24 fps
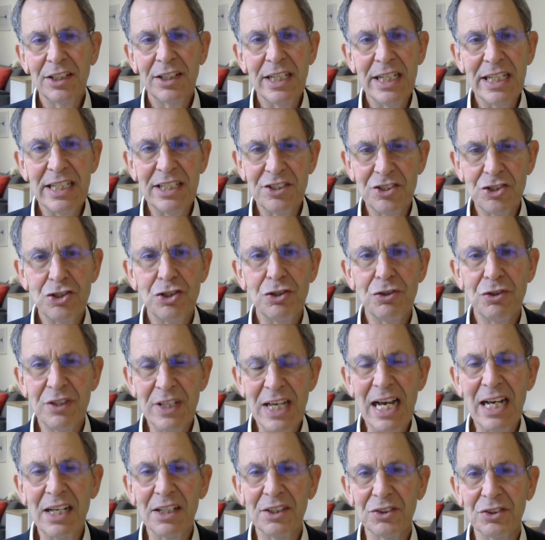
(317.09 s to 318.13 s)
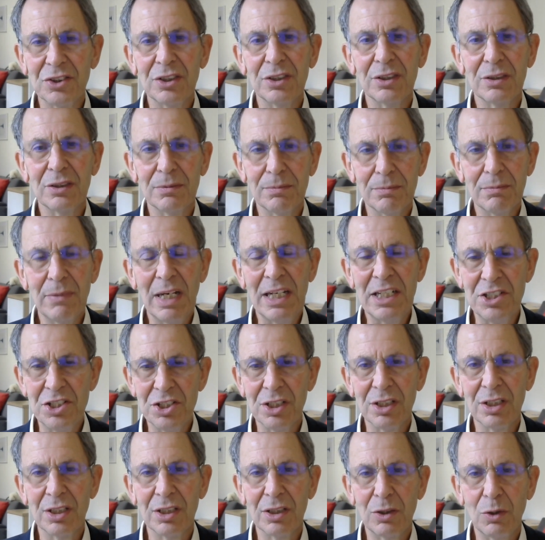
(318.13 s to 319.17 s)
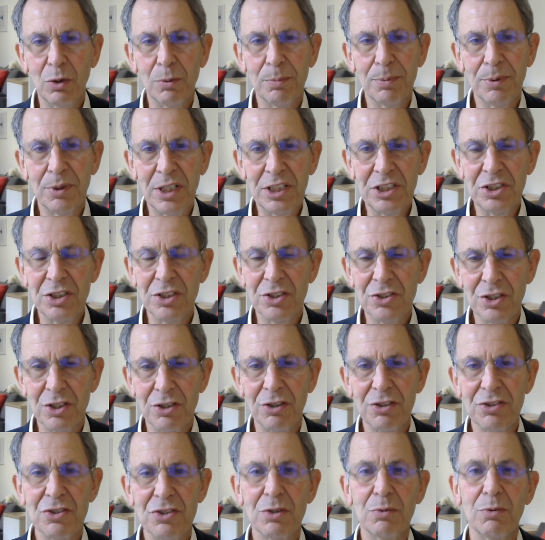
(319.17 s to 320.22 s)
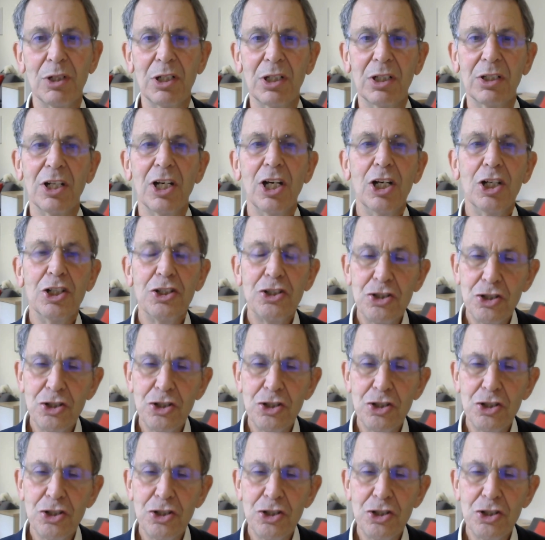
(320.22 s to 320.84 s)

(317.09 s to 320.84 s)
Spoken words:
these 2,000 major corporations across the world